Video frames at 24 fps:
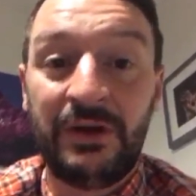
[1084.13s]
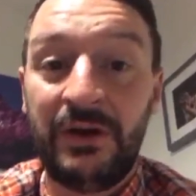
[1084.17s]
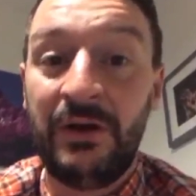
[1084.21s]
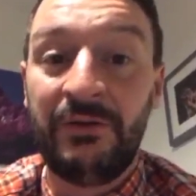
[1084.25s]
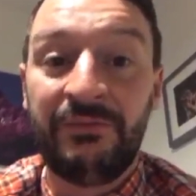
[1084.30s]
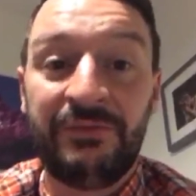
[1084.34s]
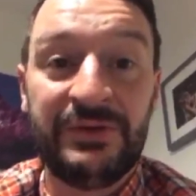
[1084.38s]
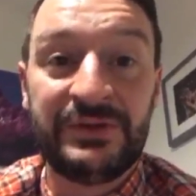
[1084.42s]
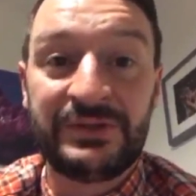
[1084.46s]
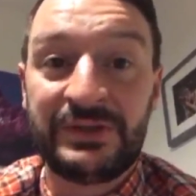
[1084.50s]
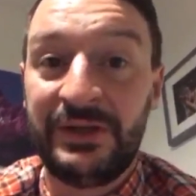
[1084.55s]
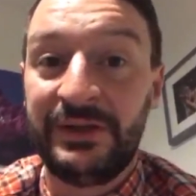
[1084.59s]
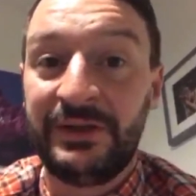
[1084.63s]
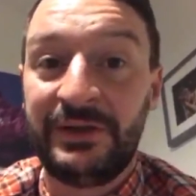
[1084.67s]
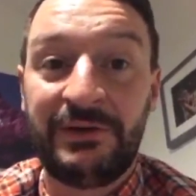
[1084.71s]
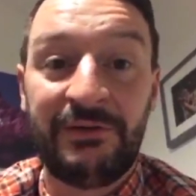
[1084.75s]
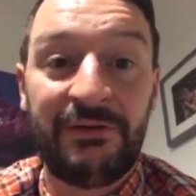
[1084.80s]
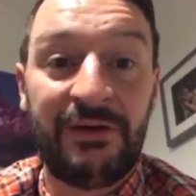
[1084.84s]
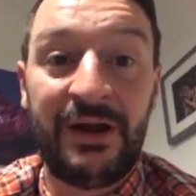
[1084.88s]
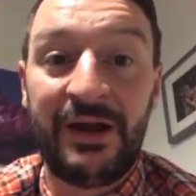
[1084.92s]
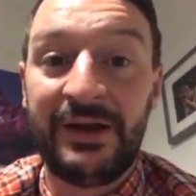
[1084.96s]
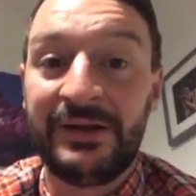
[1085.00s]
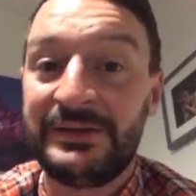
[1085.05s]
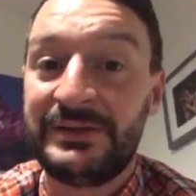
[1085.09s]
Obviously
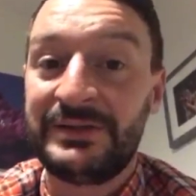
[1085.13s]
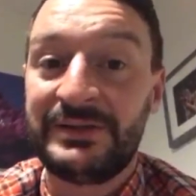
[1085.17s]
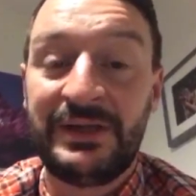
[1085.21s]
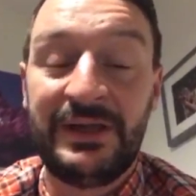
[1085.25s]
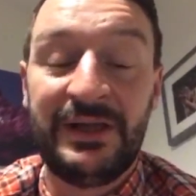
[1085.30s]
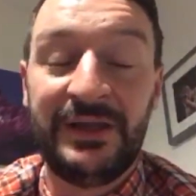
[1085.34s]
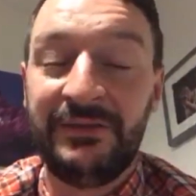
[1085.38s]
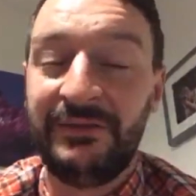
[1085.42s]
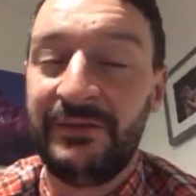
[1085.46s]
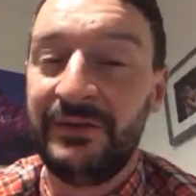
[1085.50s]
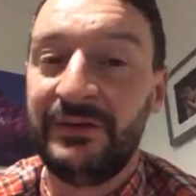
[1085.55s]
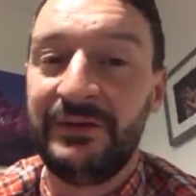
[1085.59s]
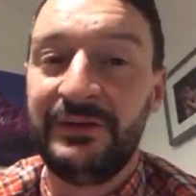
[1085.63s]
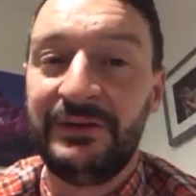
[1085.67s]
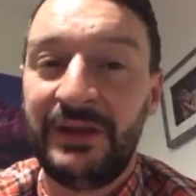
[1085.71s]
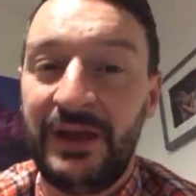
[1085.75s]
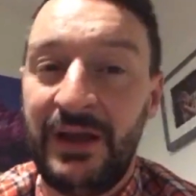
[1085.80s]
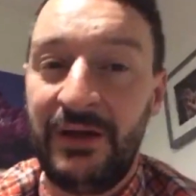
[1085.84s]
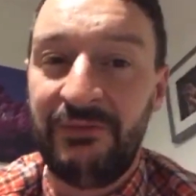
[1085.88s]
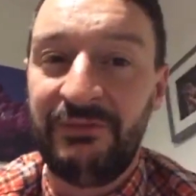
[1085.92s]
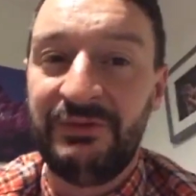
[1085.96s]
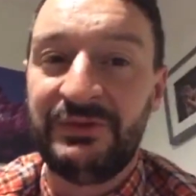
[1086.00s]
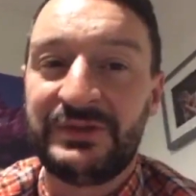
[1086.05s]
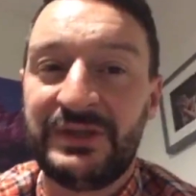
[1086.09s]
correct, Stephen.
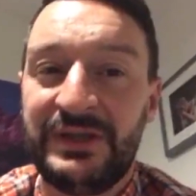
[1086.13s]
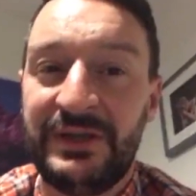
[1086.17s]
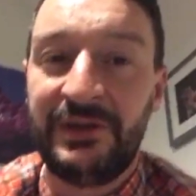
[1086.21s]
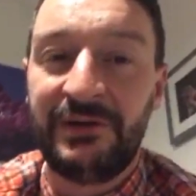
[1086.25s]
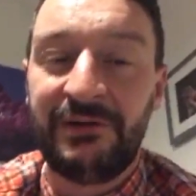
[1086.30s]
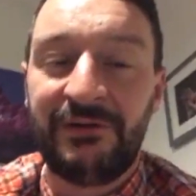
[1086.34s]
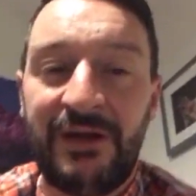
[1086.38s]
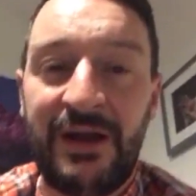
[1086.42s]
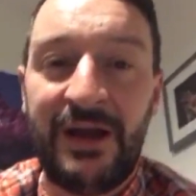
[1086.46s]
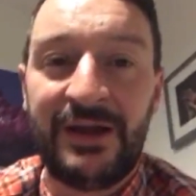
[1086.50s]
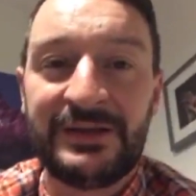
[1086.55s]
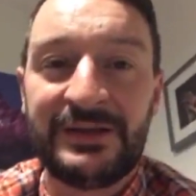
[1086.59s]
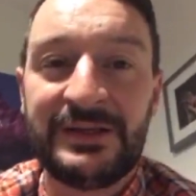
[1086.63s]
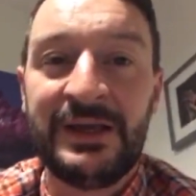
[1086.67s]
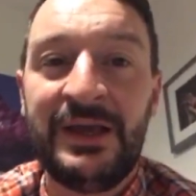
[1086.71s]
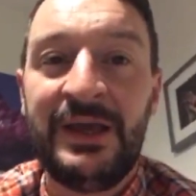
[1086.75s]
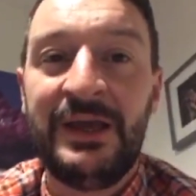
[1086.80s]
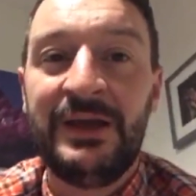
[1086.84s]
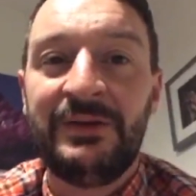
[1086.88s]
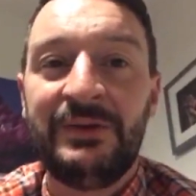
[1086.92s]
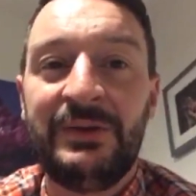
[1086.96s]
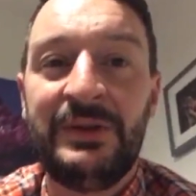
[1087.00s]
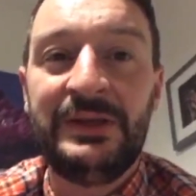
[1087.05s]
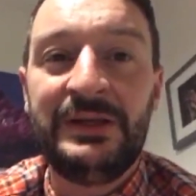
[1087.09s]
Obviously correct.
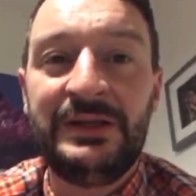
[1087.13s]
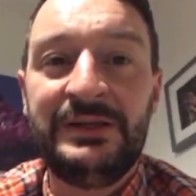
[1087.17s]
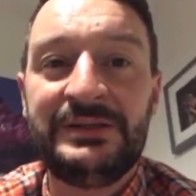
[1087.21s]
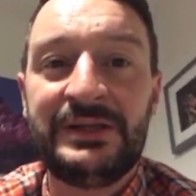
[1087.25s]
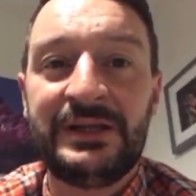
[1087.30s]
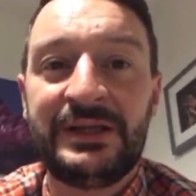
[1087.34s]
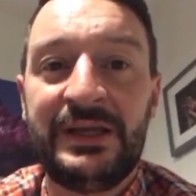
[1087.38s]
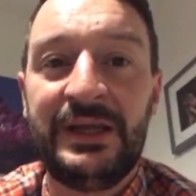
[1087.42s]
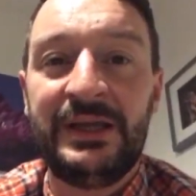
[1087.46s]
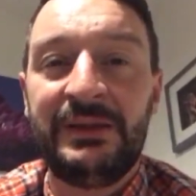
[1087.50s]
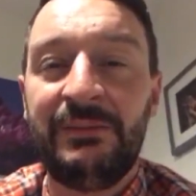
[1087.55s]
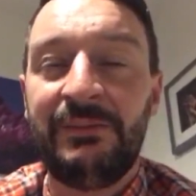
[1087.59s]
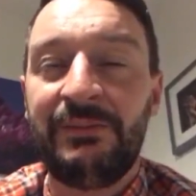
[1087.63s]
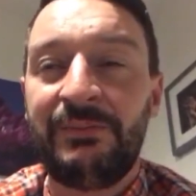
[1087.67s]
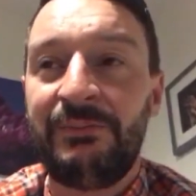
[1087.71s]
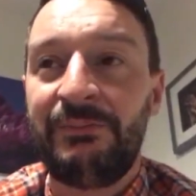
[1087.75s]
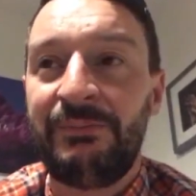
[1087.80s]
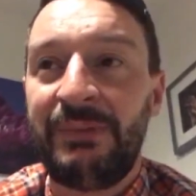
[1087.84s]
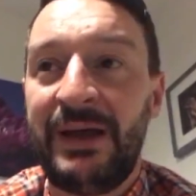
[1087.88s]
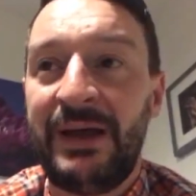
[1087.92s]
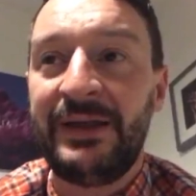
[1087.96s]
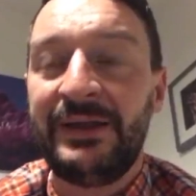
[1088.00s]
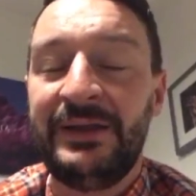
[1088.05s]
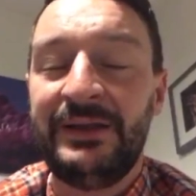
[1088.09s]
We need to keep
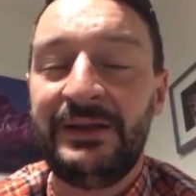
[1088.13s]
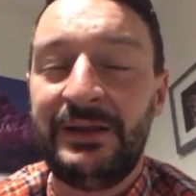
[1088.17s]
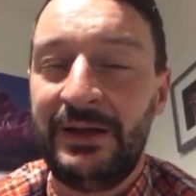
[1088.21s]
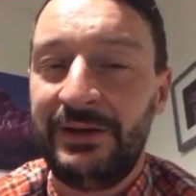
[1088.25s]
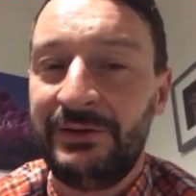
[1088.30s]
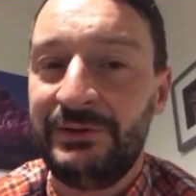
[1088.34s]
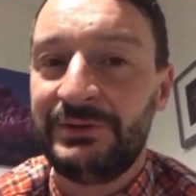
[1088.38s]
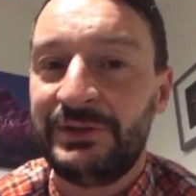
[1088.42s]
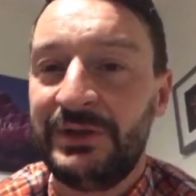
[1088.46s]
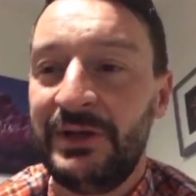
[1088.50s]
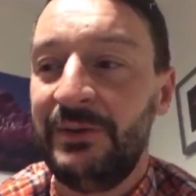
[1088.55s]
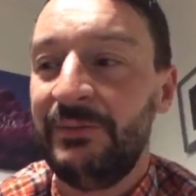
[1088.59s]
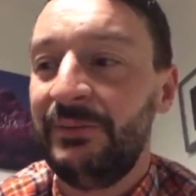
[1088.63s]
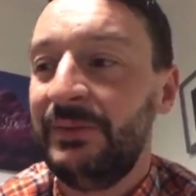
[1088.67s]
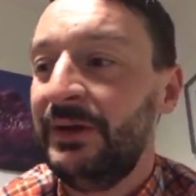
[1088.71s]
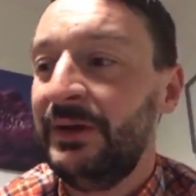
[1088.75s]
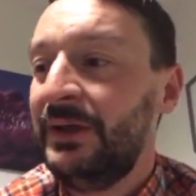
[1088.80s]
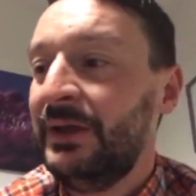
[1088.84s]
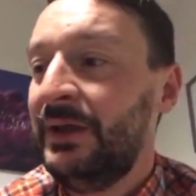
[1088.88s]
banging that drum.